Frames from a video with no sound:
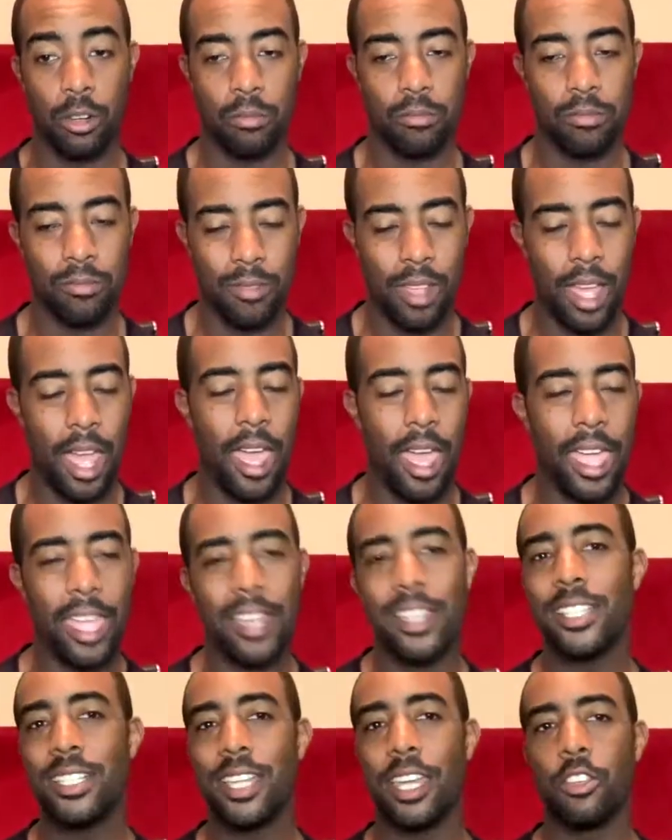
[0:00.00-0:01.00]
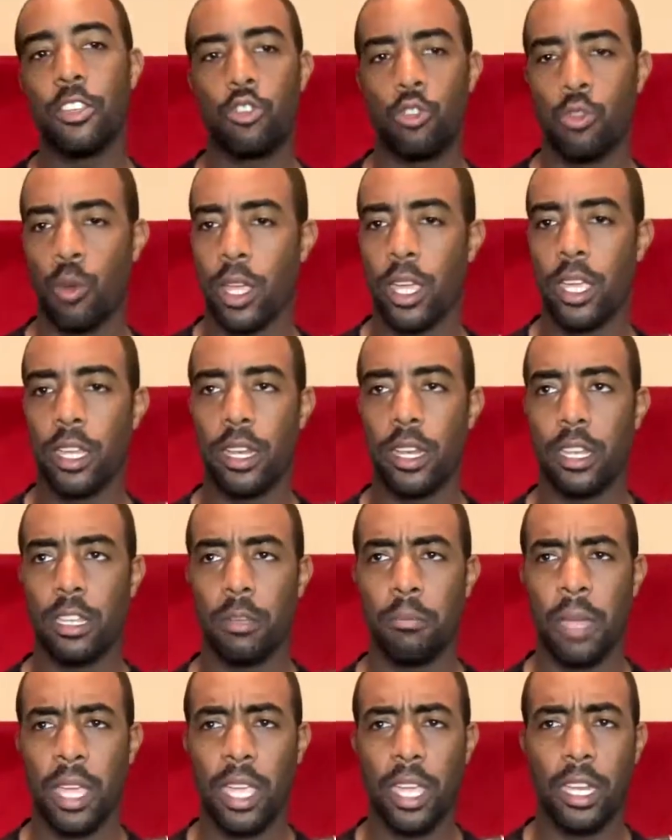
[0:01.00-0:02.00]
I hate to say train to
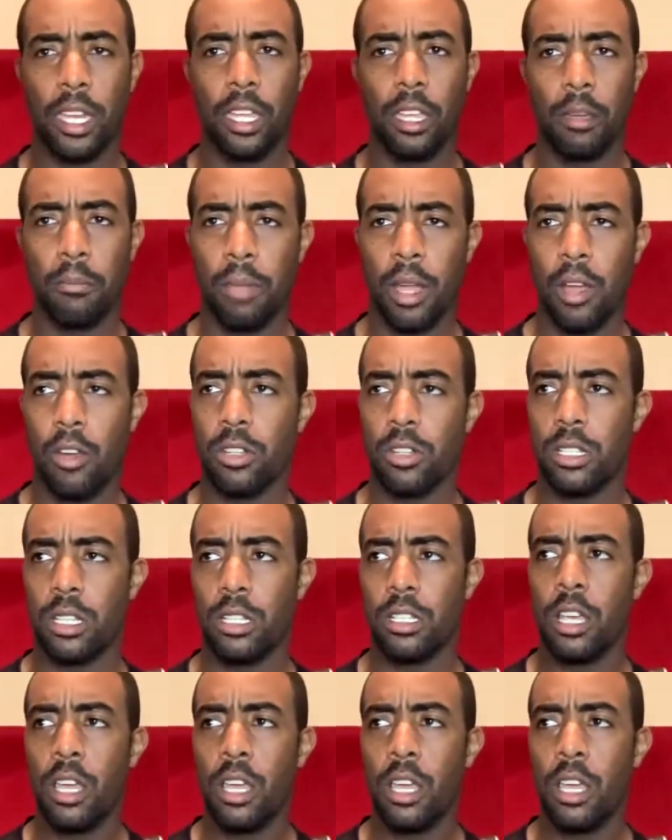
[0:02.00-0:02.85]
make any comparisons